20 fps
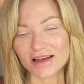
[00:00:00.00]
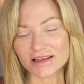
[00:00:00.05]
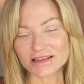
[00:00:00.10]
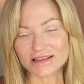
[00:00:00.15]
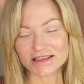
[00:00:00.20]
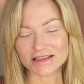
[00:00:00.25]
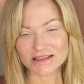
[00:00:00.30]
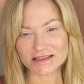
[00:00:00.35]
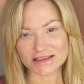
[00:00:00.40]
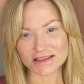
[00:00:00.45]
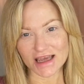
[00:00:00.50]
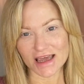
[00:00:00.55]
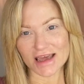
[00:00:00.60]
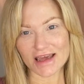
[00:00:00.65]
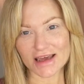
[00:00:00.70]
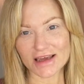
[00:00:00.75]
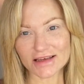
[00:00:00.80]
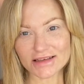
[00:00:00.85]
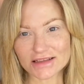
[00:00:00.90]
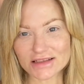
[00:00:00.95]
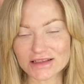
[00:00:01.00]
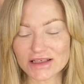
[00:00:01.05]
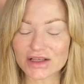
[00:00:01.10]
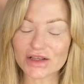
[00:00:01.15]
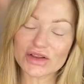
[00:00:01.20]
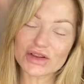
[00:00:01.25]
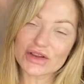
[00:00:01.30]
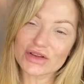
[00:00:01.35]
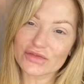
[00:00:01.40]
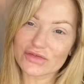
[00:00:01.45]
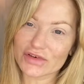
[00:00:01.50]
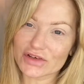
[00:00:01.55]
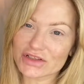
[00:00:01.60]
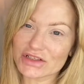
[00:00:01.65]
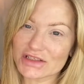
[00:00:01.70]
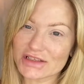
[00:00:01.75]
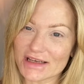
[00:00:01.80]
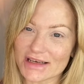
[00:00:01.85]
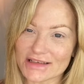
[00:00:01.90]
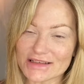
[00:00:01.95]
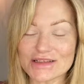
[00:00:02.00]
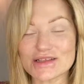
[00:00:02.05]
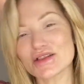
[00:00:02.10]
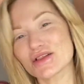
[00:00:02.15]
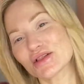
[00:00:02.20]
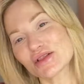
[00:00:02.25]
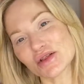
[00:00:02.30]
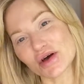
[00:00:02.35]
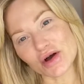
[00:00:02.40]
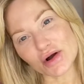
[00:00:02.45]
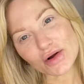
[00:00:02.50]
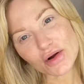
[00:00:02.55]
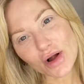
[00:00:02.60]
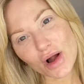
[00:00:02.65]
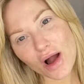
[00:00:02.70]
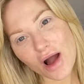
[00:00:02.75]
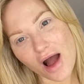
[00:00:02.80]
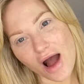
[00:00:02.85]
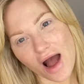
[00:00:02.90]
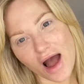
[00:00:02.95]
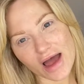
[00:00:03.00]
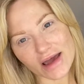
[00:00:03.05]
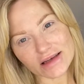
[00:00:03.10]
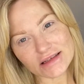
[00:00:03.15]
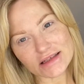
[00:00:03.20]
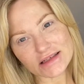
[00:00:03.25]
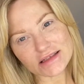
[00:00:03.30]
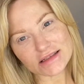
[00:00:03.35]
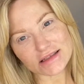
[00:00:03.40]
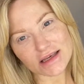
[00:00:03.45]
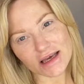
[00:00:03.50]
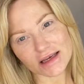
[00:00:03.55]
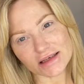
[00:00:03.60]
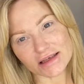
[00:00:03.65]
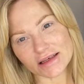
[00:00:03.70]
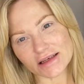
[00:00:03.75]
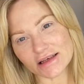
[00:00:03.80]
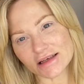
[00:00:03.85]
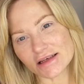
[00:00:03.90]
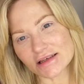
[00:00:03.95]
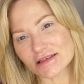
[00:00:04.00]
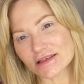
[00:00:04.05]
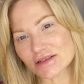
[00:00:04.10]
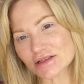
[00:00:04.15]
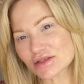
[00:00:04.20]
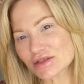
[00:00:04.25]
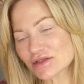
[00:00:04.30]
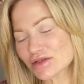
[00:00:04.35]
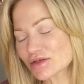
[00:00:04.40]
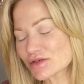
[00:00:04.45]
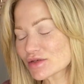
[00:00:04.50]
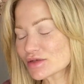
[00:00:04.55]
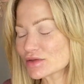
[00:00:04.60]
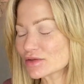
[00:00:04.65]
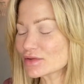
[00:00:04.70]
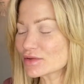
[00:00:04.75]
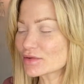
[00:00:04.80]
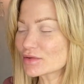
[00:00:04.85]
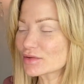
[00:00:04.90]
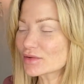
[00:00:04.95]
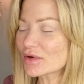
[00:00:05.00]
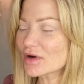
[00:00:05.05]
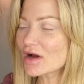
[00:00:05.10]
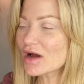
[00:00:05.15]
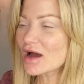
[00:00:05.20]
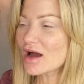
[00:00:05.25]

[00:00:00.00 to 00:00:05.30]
Today's, for today's look, I decided to